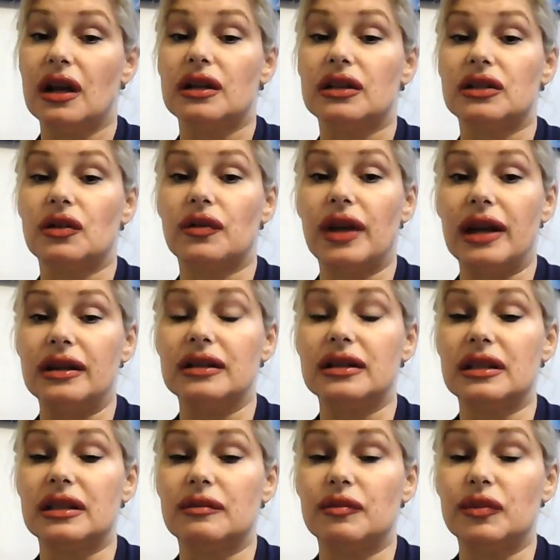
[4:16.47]
So that
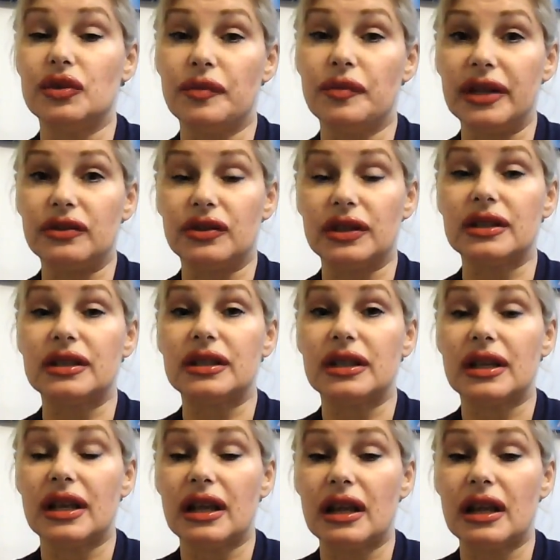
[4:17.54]
is in Blue Matrix